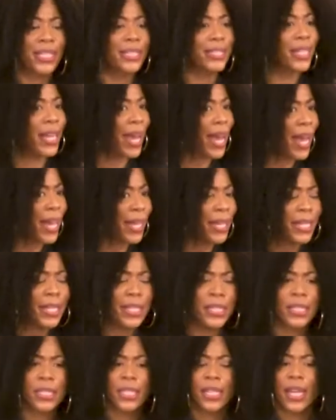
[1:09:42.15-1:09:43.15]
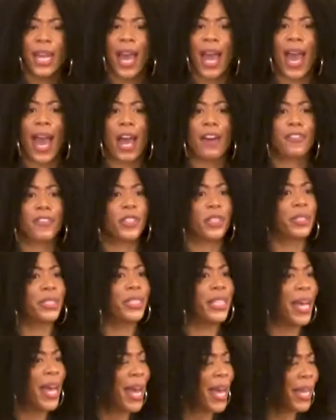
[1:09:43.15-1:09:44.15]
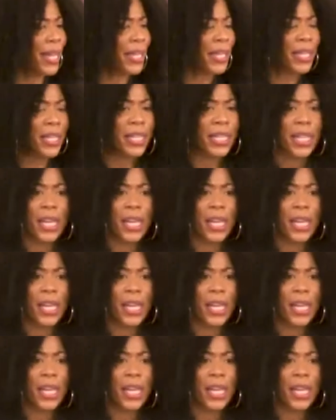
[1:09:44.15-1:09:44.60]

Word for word: day after day